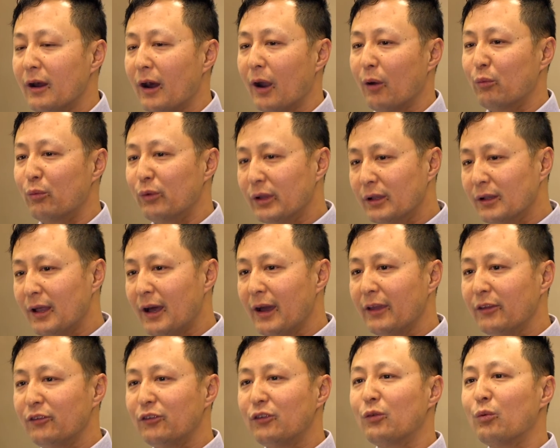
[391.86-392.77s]
I
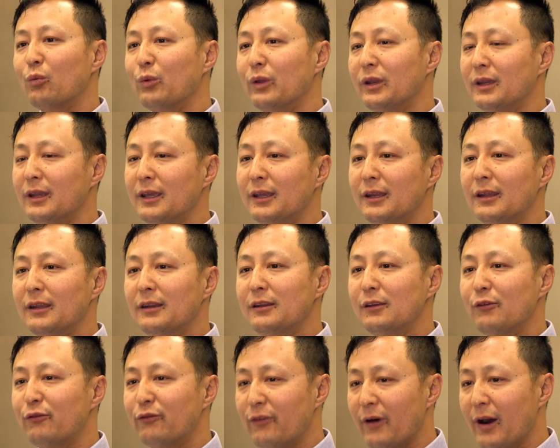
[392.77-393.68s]
realized we needed
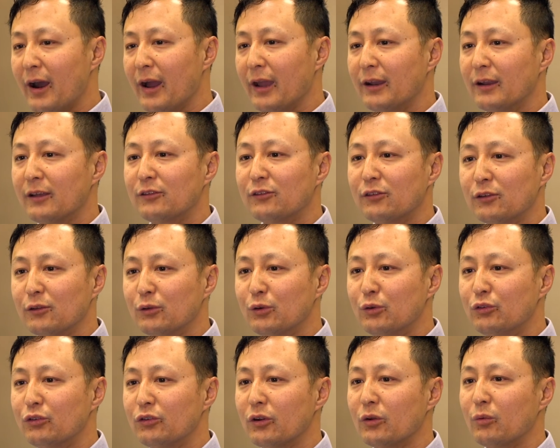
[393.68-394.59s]
to find a
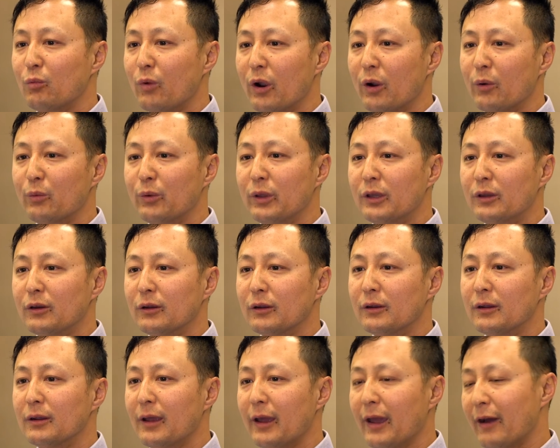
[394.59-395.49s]
solution where we
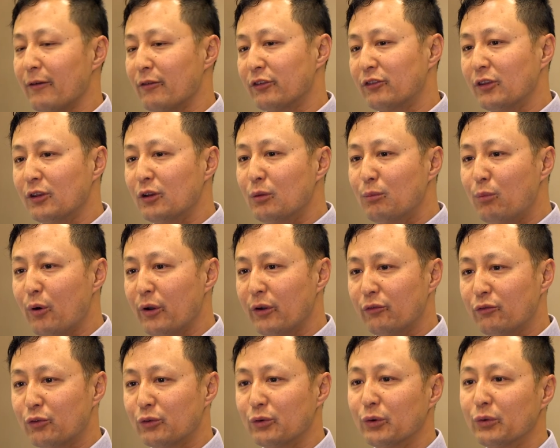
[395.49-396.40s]
could have a single point
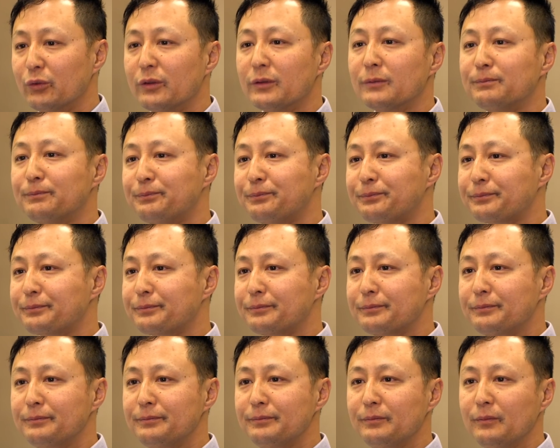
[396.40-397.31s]
of truth.
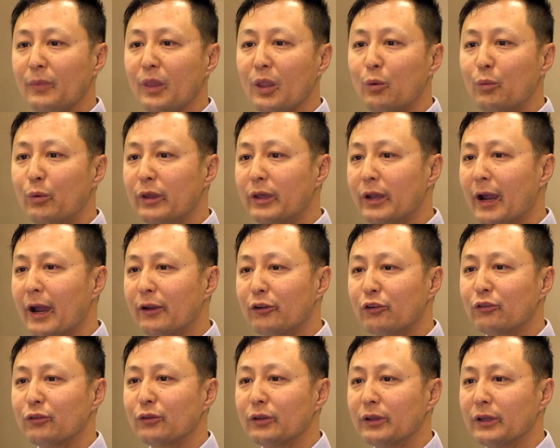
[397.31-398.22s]
We can
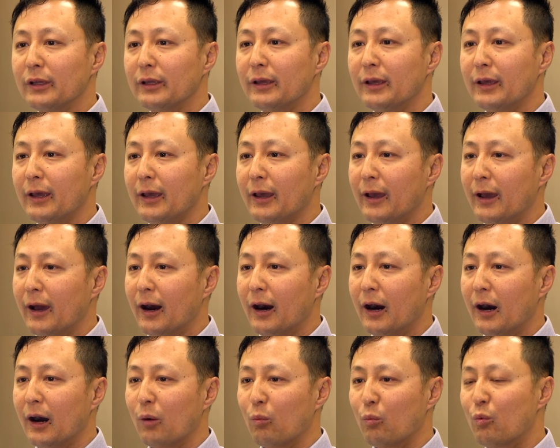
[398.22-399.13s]
actually
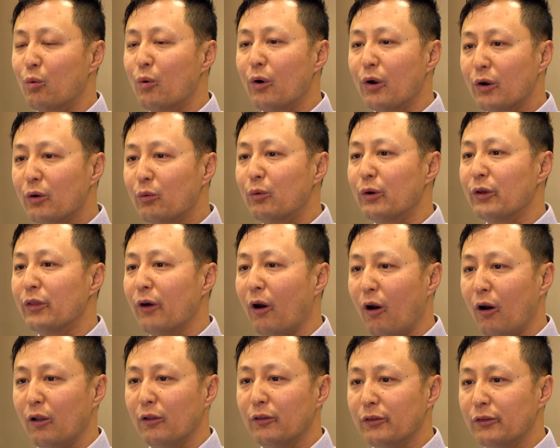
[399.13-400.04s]
work with
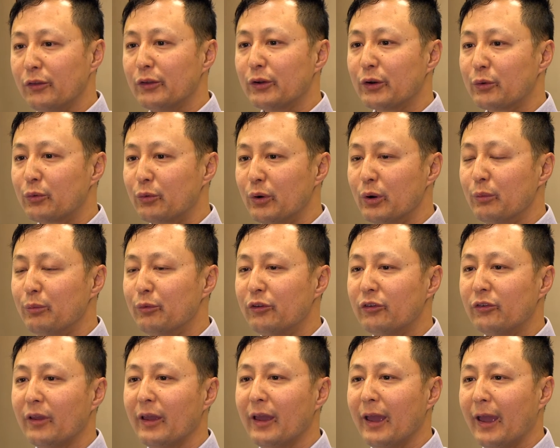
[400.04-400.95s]
all of the
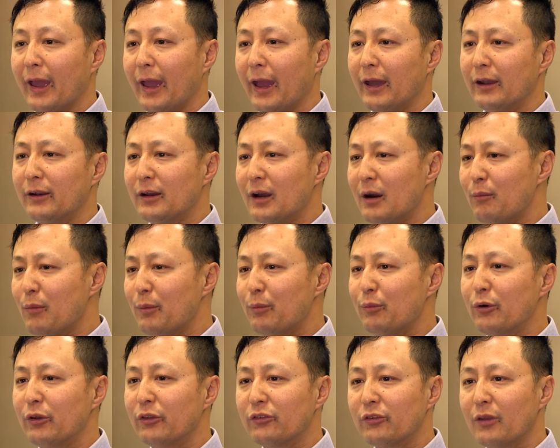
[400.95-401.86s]
groups and come
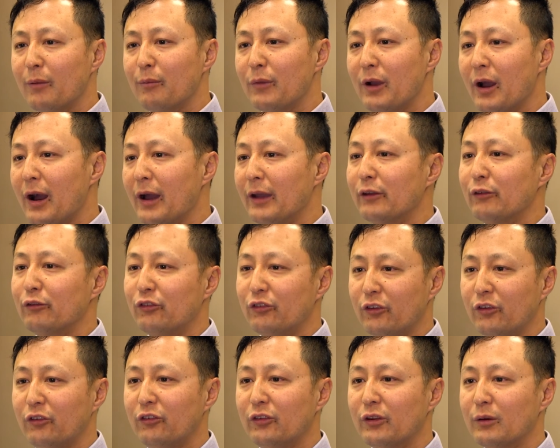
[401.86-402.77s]
up with some kind of
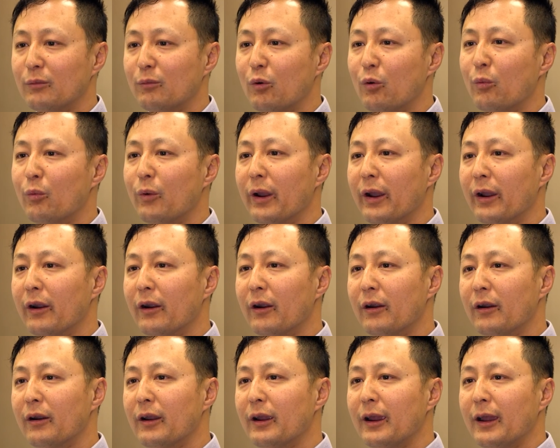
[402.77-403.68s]
system
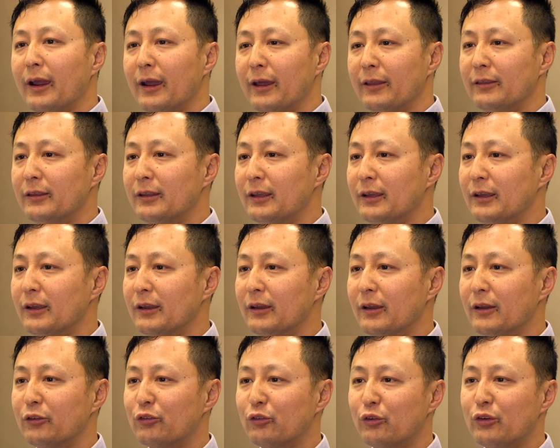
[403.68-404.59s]
where
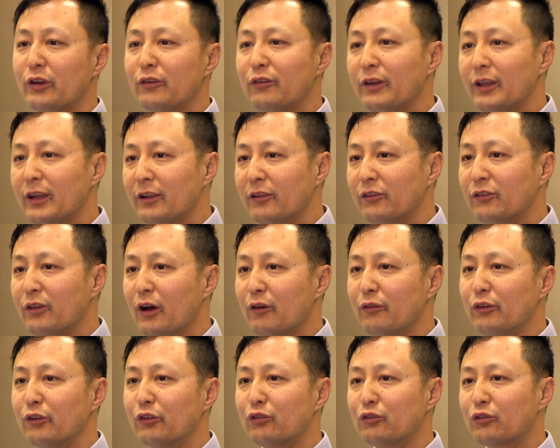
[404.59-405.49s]
the certificate
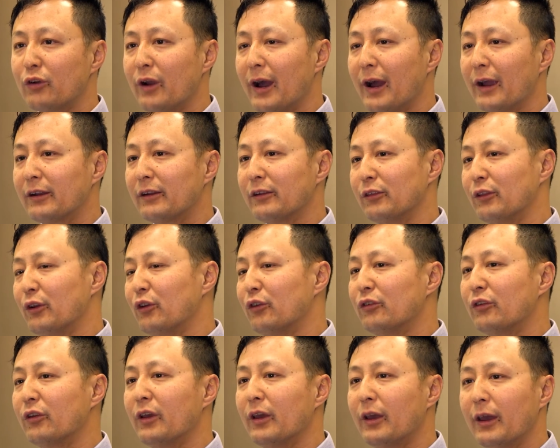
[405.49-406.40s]
itself is tracked.
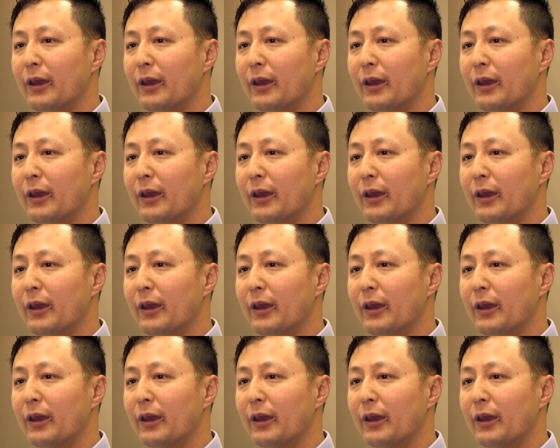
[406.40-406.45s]
There's